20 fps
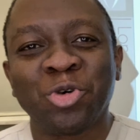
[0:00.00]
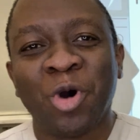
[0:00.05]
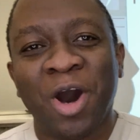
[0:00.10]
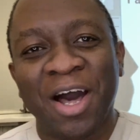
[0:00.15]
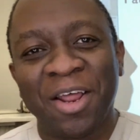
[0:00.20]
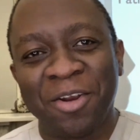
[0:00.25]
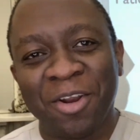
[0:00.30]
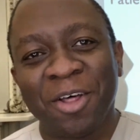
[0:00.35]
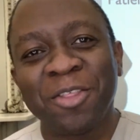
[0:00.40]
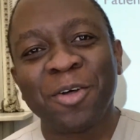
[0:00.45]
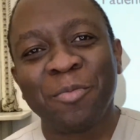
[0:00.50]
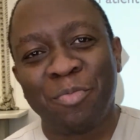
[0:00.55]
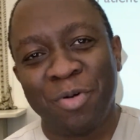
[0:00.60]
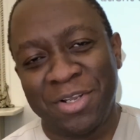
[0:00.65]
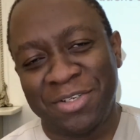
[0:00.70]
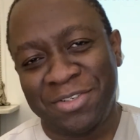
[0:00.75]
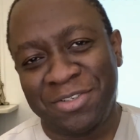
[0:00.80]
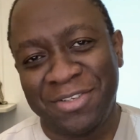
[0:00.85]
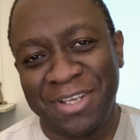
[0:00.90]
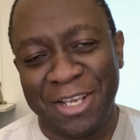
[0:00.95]
another
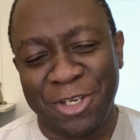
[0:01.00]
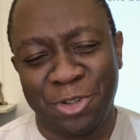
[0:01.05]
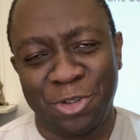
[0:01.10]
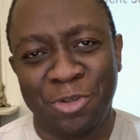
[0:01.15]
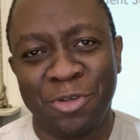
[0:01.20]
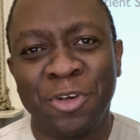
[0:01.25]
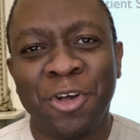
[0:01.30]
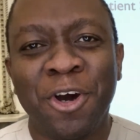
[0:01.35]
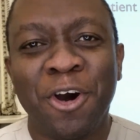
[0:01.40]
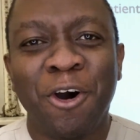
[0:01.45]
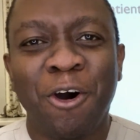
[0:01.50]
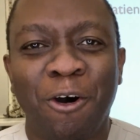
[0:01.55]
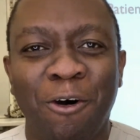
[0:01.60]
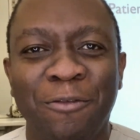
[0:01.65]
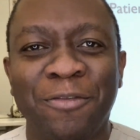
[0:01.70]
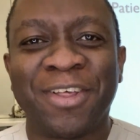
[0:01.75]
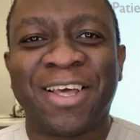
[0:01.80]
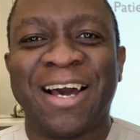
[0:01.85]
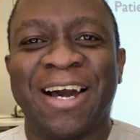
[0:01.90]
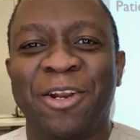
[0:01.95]
presentation
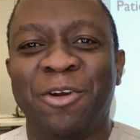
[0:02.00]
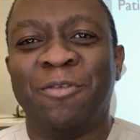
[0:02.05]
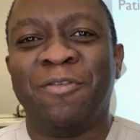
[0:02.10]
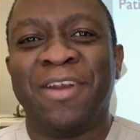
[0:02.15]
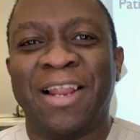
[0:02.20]
of the kind of